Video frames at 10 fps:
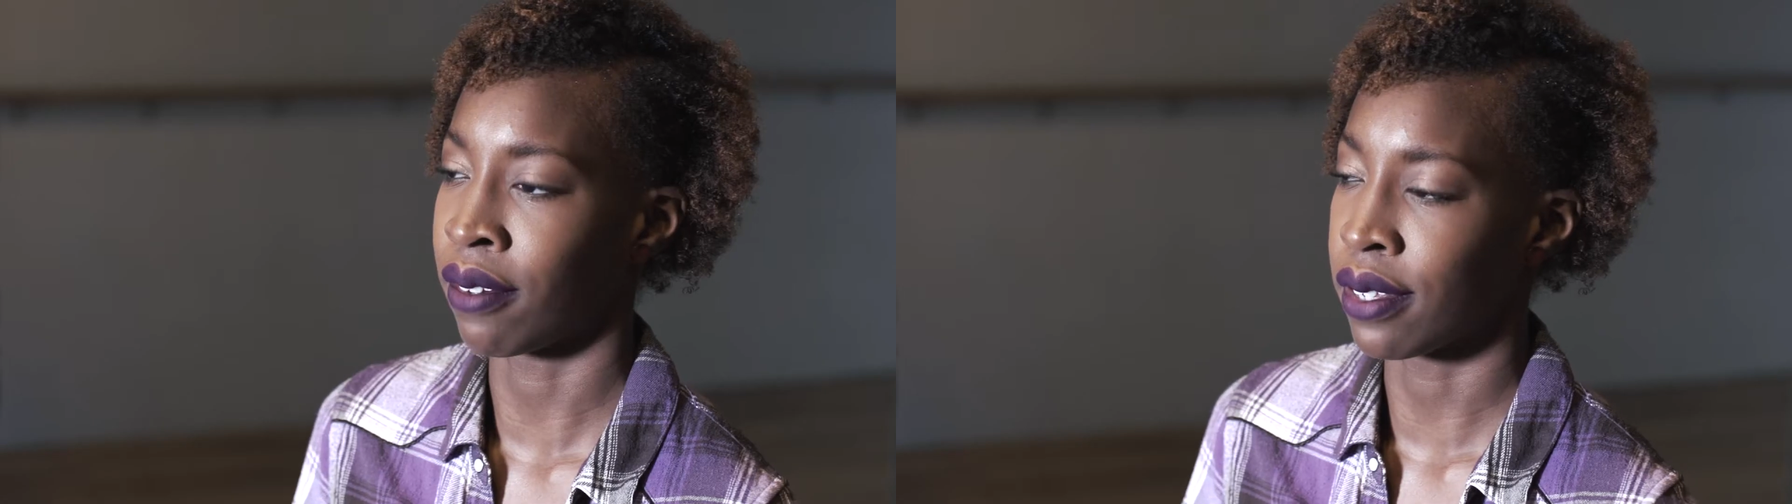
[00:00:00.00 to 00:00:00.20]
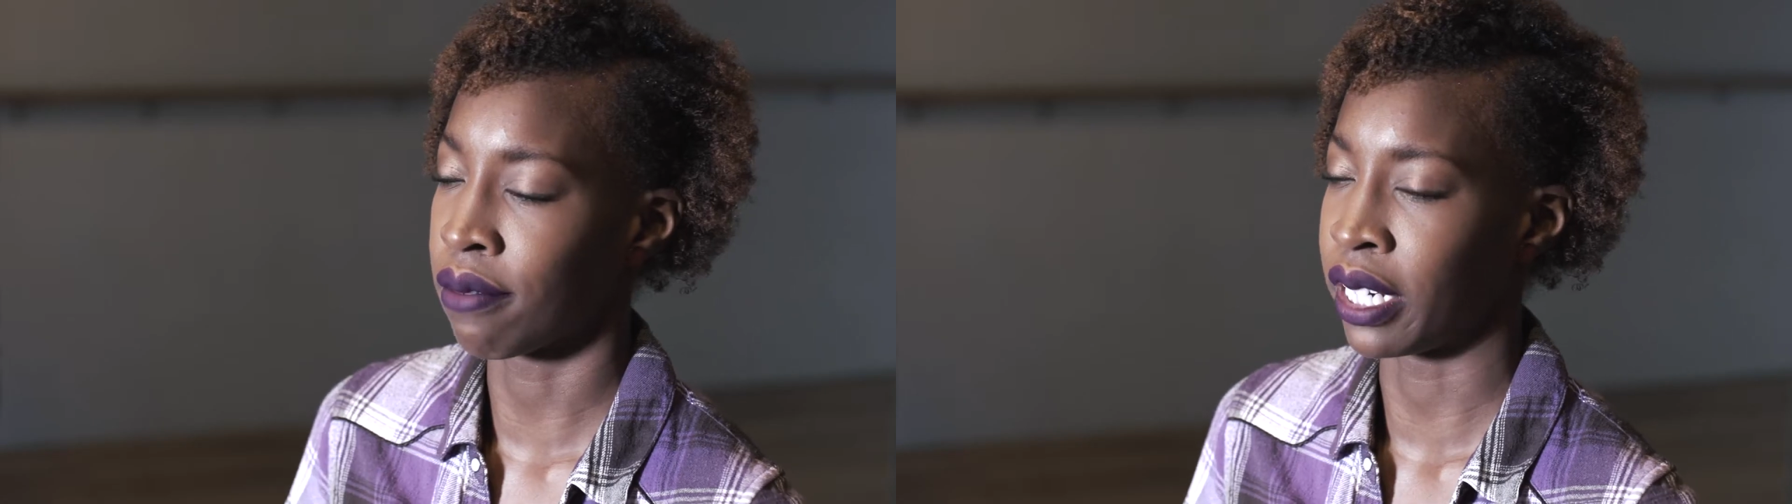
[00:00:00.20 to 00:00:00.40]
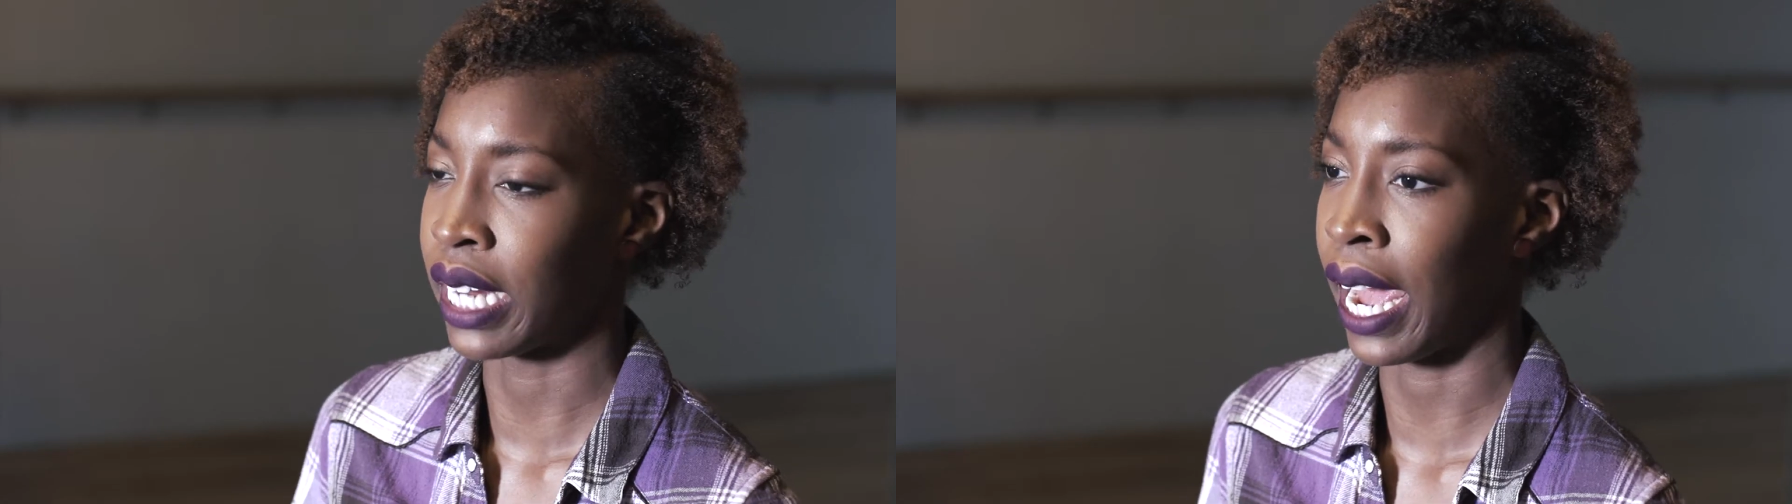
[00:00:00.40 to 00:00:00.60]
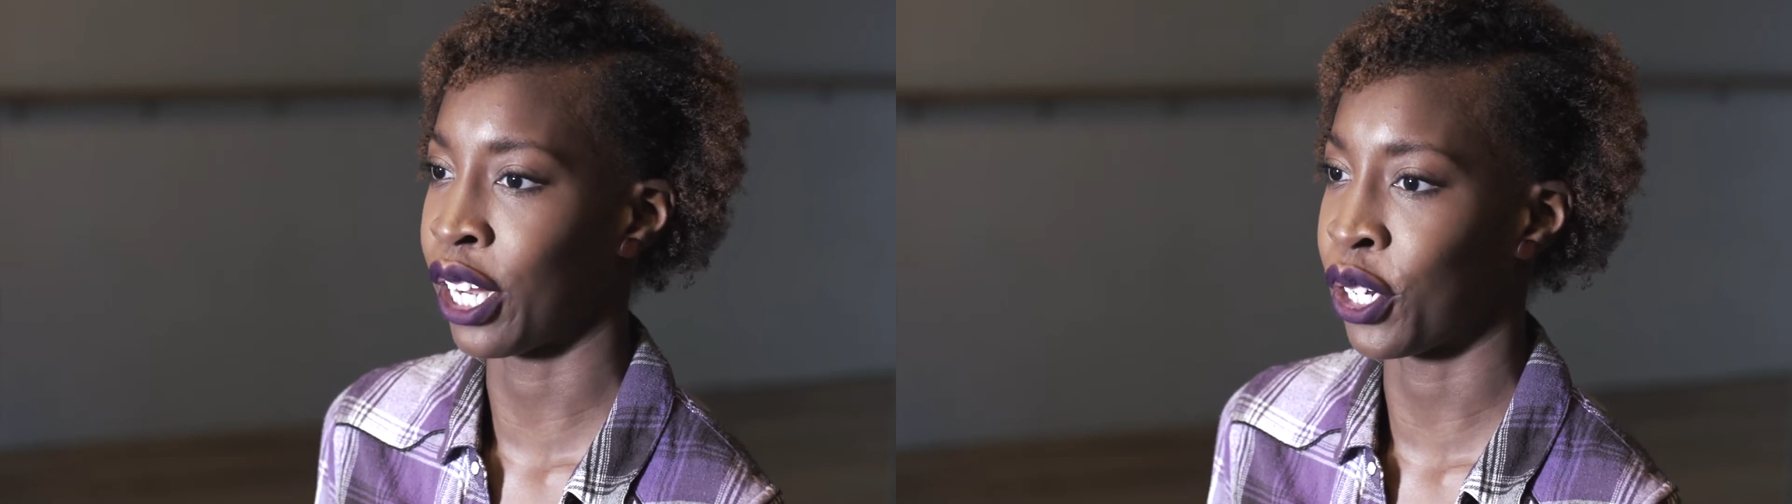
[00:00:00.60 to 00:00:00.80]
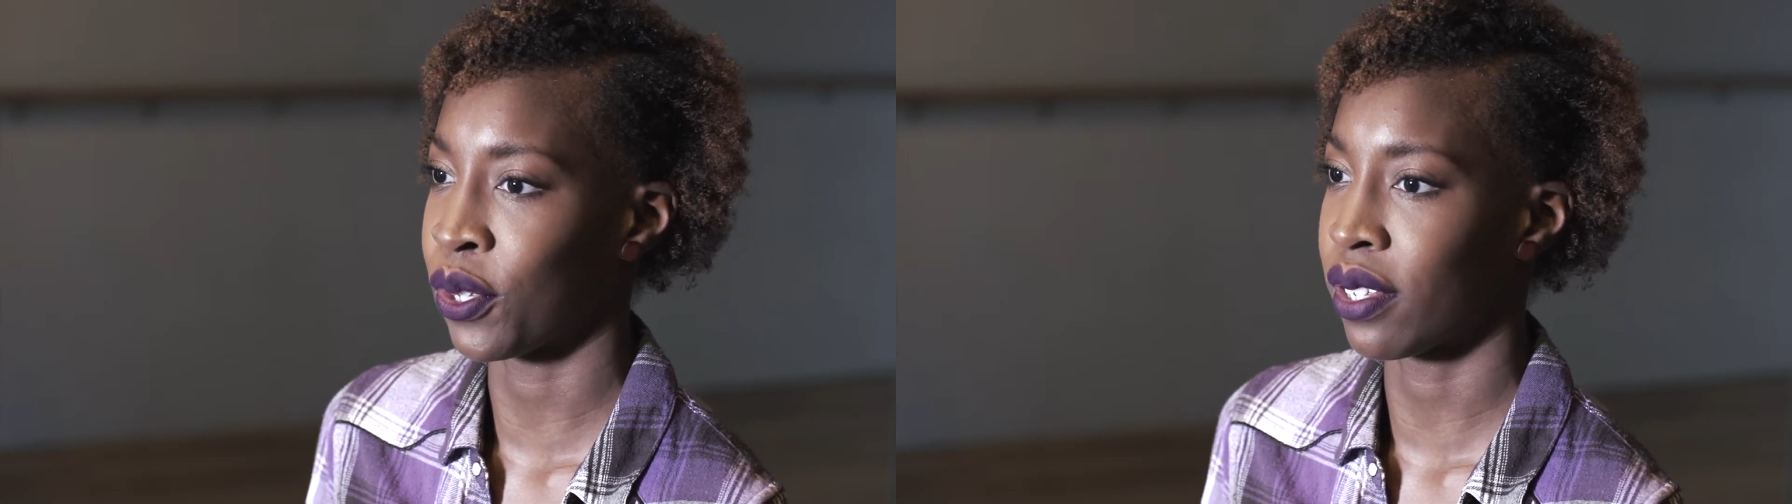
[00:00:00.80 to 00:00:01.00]
was
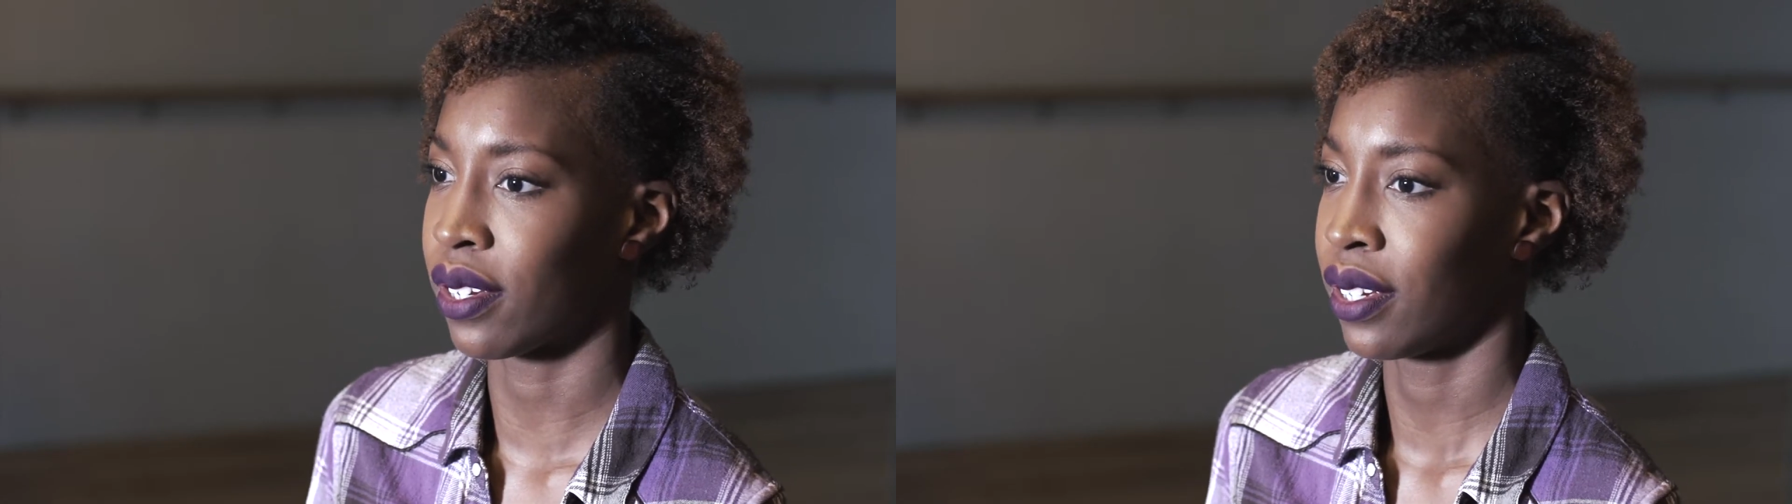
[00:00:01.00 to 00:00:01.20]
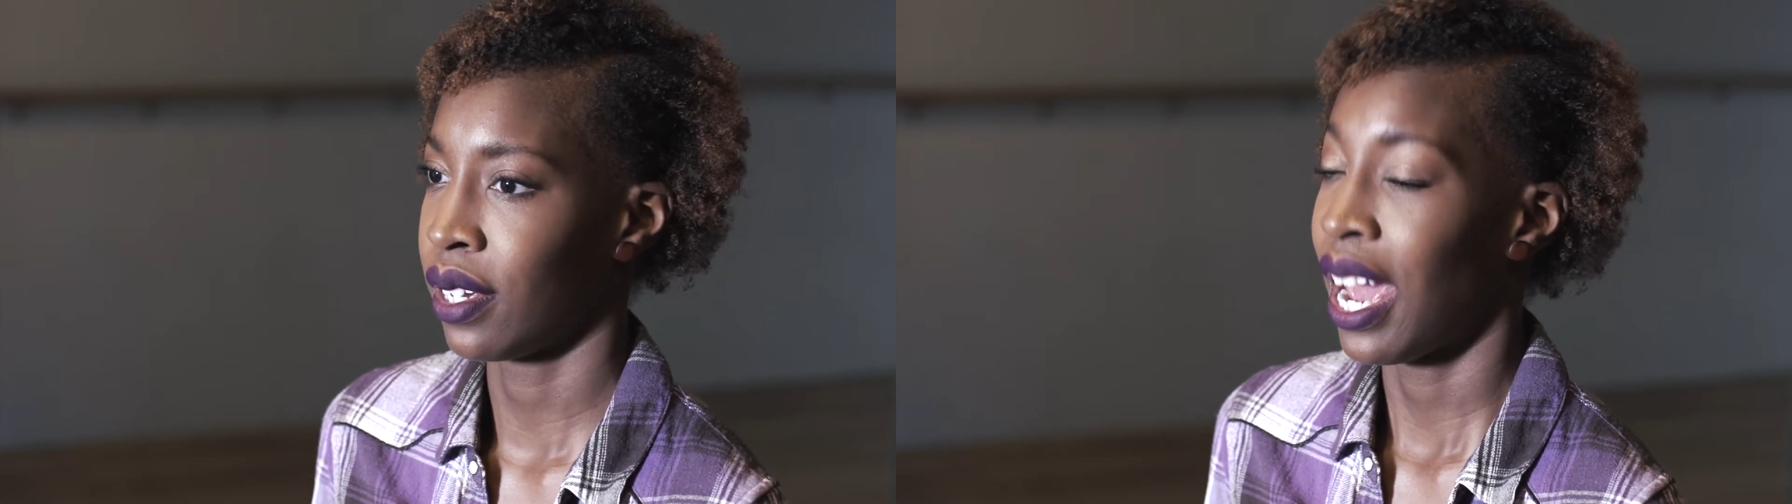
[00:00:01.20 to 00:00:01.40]
re-diagnosed.